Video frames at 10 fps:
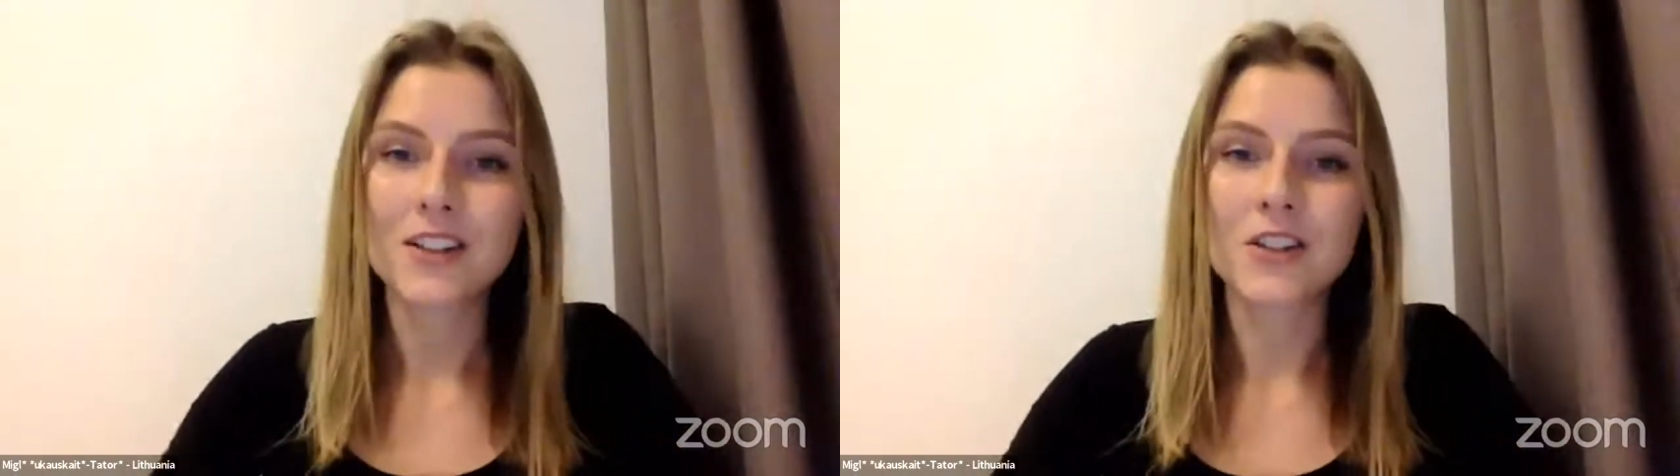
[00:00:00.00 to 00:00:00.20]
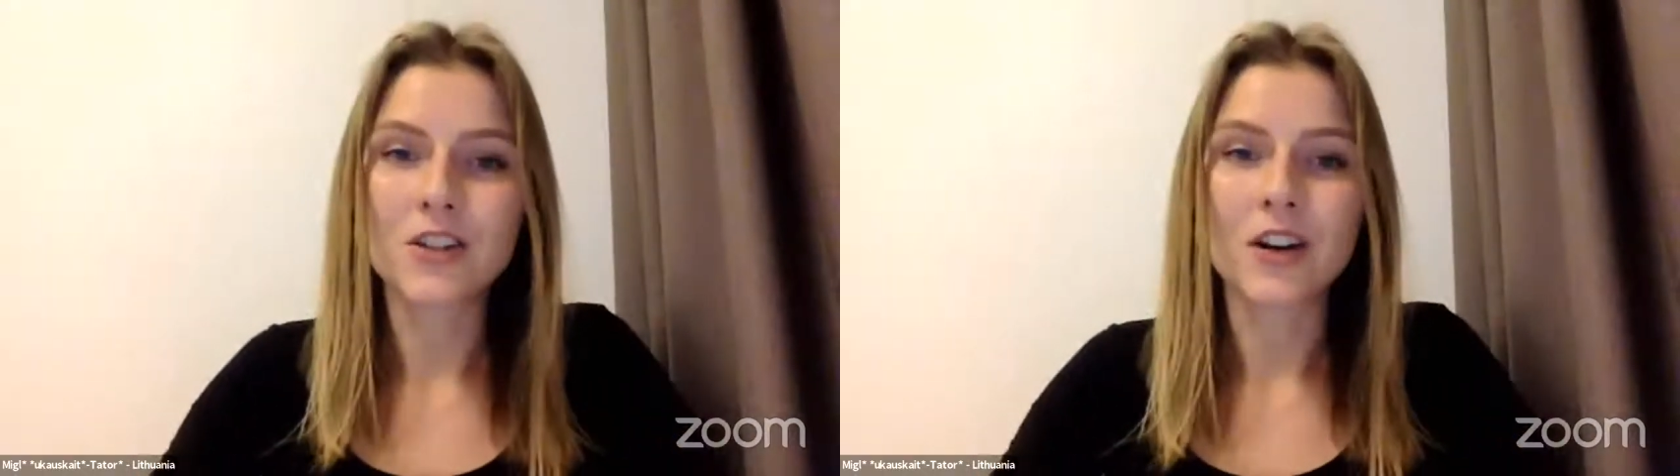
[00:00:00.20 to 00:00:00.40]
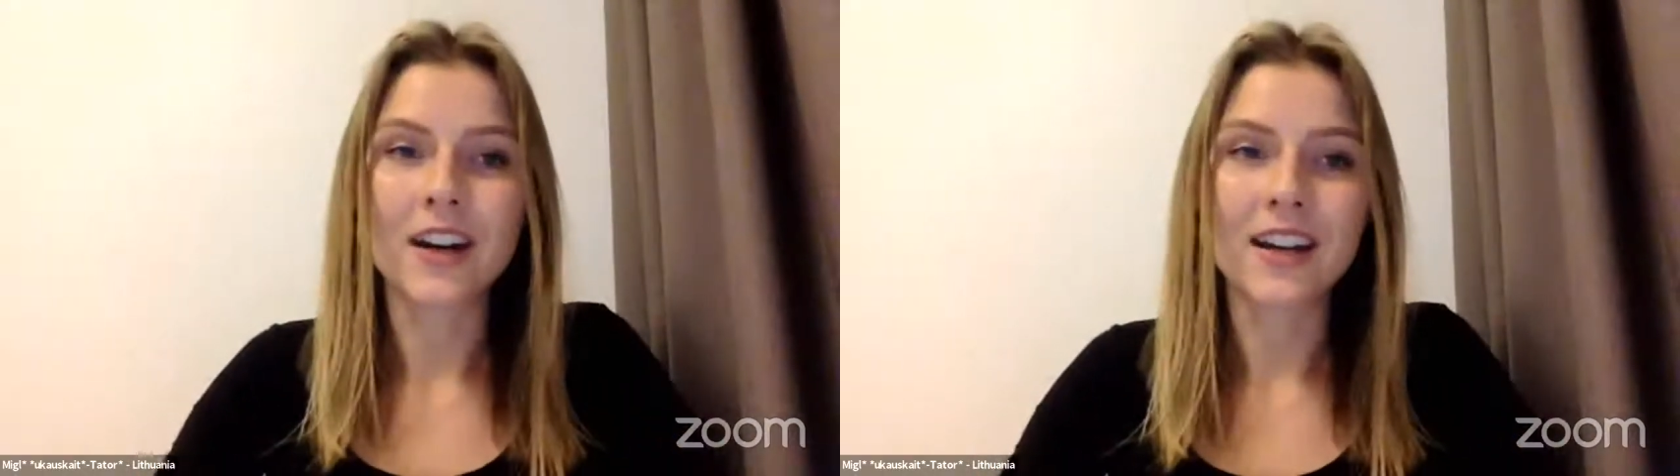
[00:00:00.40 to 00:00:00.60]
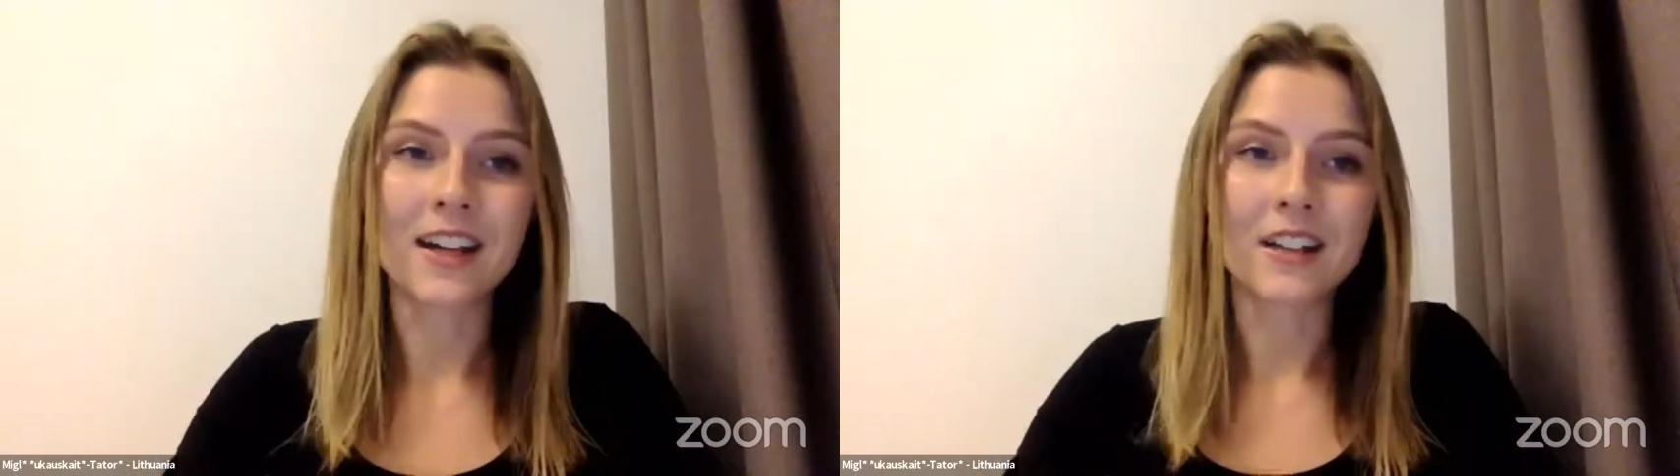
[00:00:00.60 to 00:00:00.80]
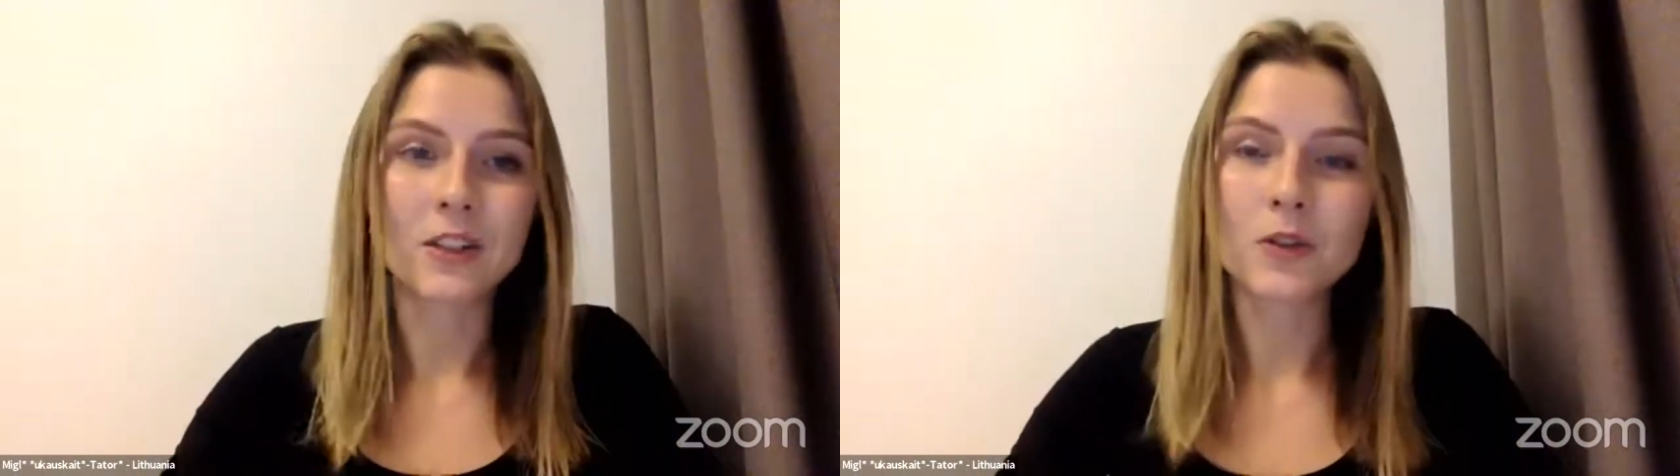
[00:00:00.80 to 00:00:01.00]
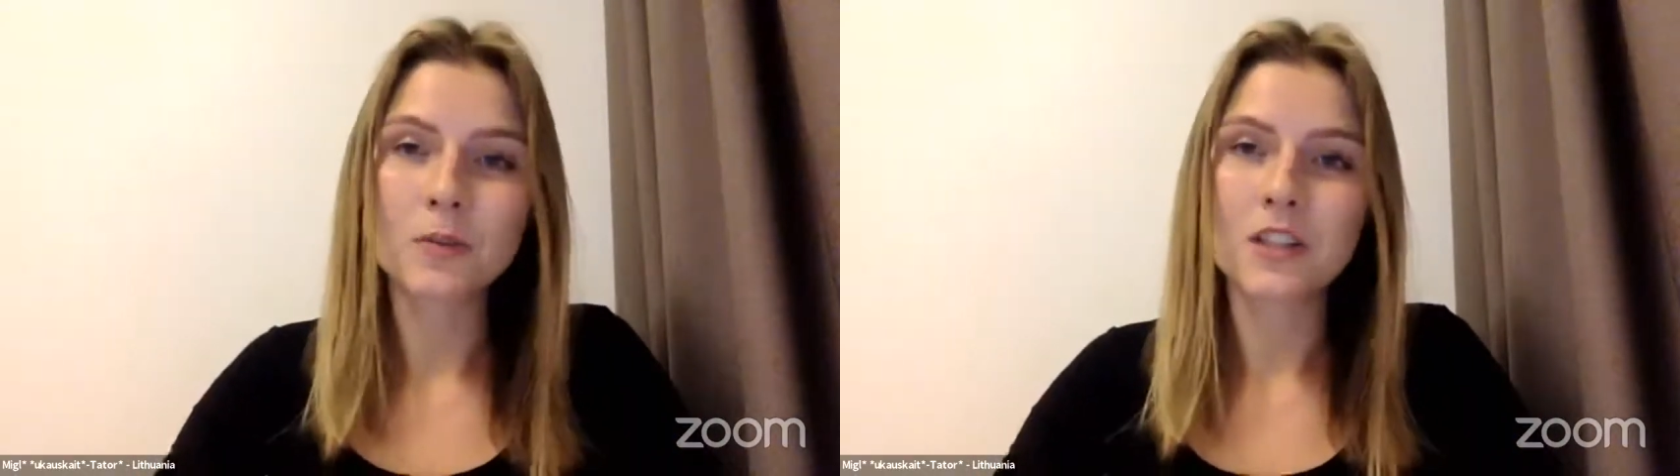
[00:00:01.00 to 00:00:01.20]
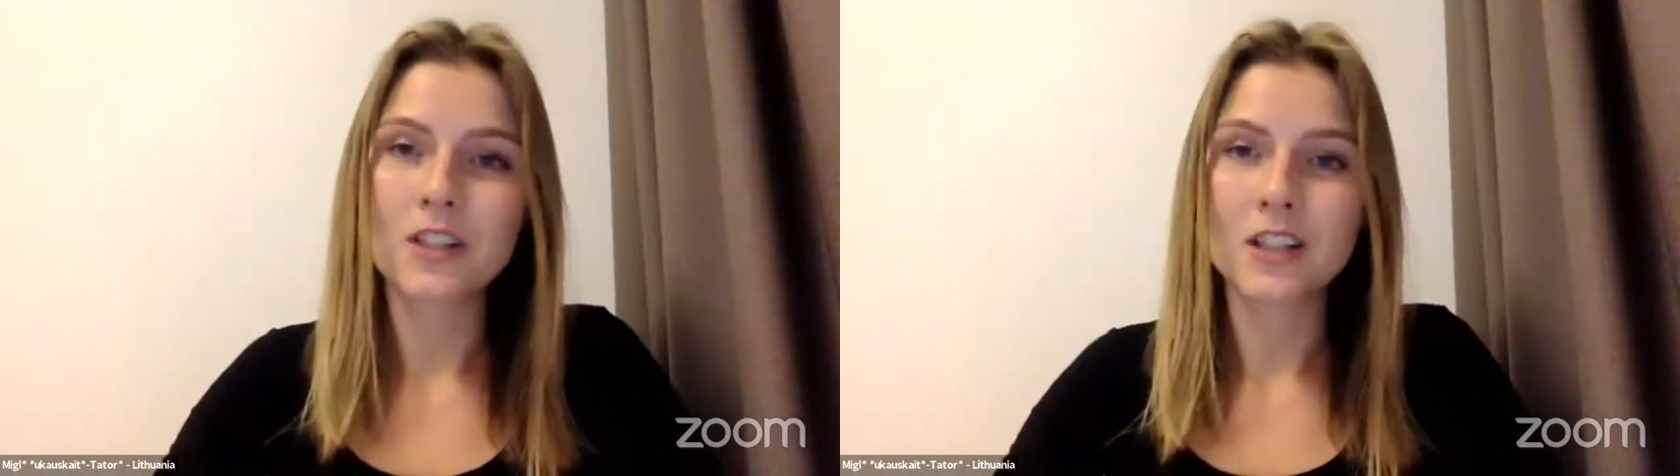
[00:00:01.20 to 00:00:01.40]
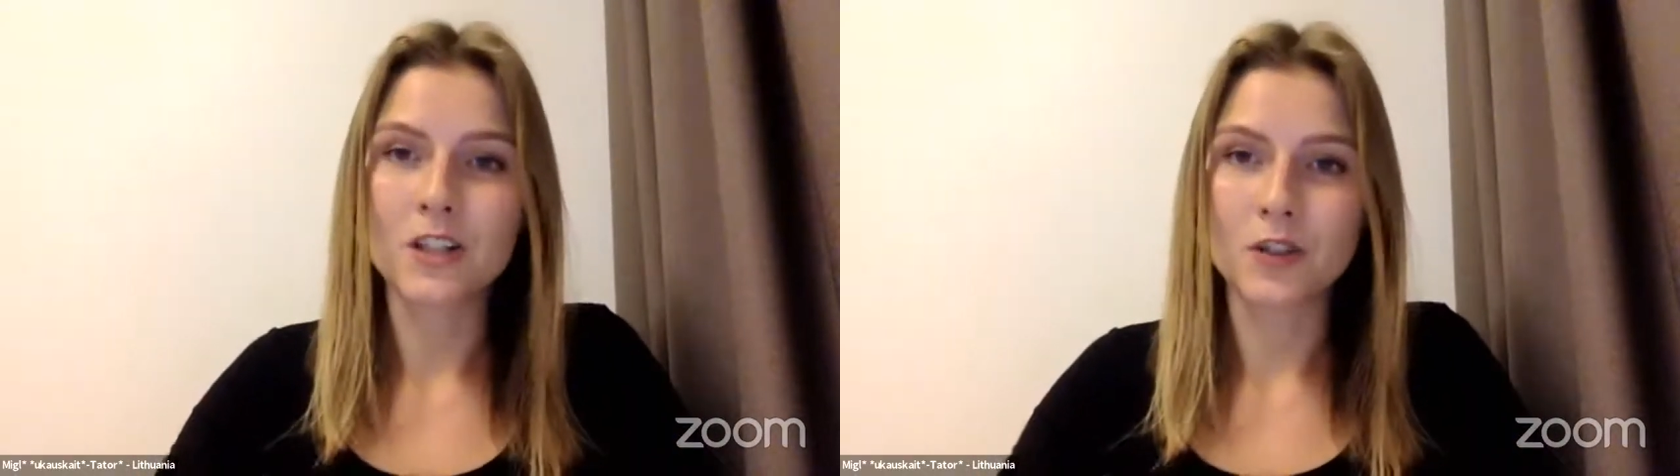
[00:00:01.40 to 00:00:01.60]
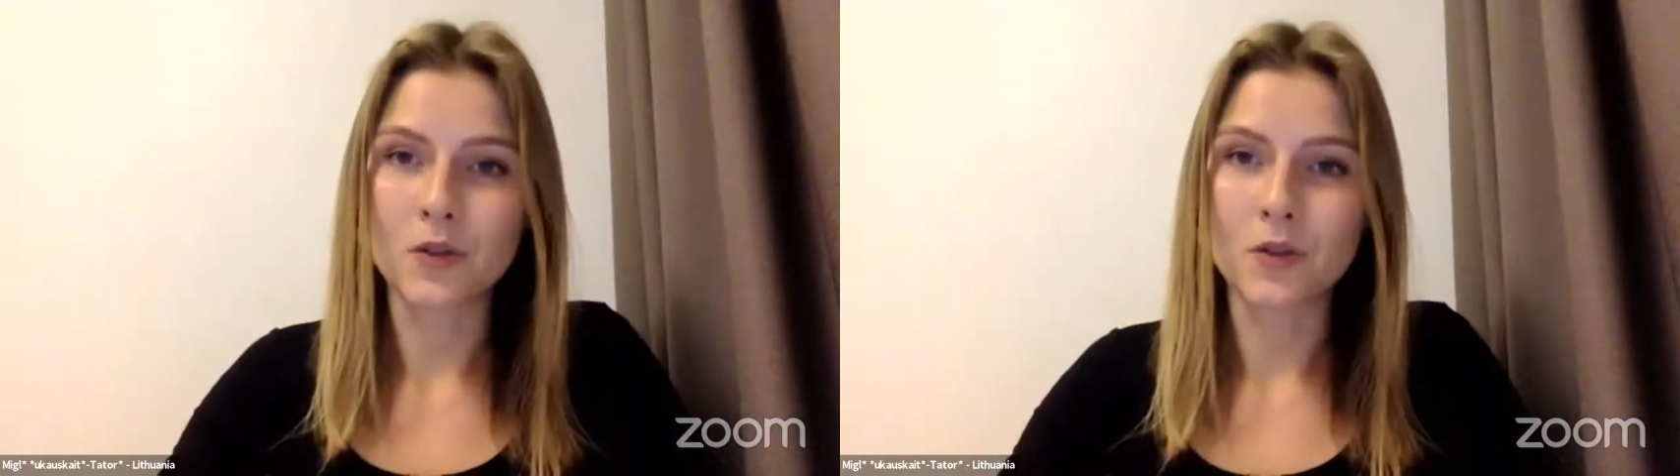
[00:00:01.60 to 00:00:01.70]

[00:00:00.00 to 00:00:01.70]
to try and go to mediation